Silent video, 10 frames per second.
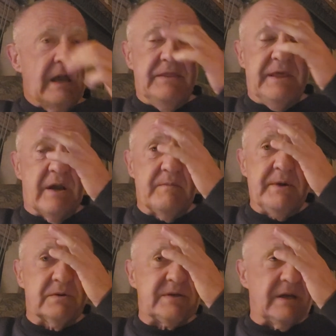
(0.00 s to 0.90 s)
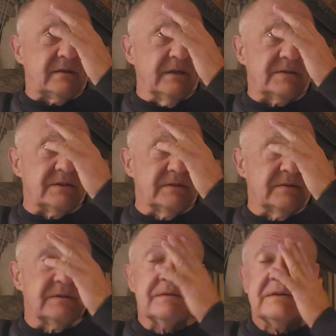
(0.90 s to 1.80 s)
And they're mere
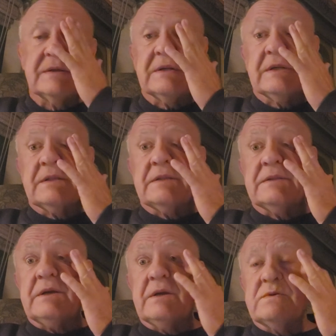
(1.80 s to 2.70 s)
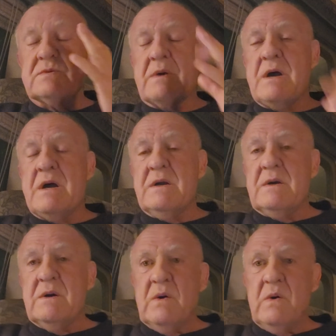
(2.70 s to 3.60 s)
technicians. They're drug